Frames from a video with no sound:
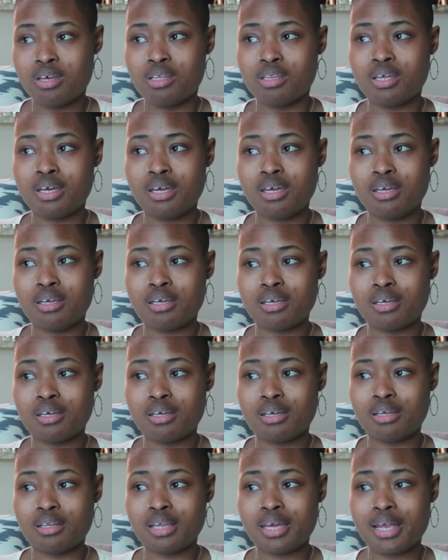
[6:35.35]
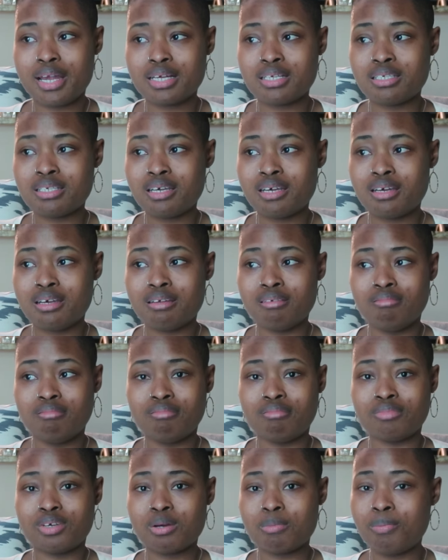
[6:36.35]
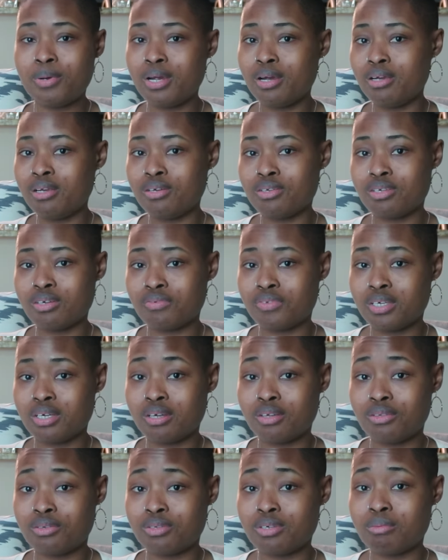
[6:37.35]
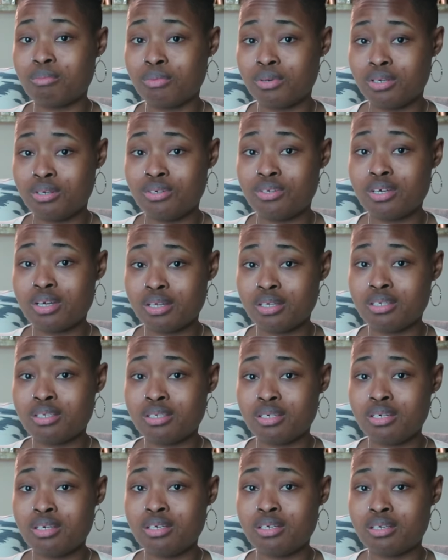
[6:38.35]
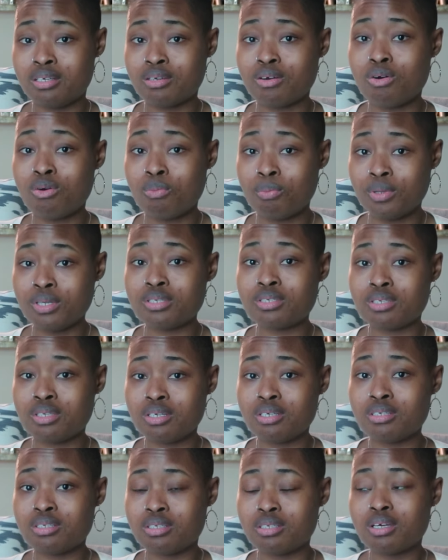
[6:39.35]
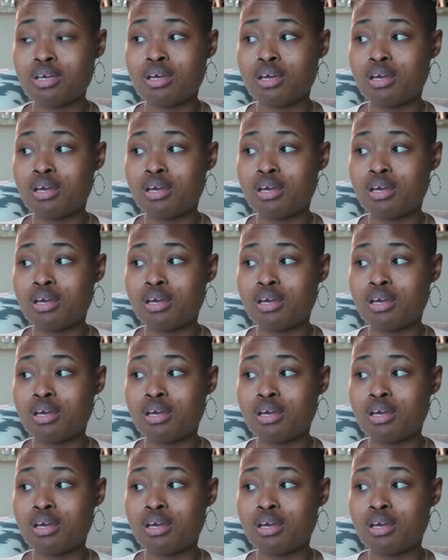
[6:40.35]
Like I said, comparing yourself to others can bring jealousy and hopelessness.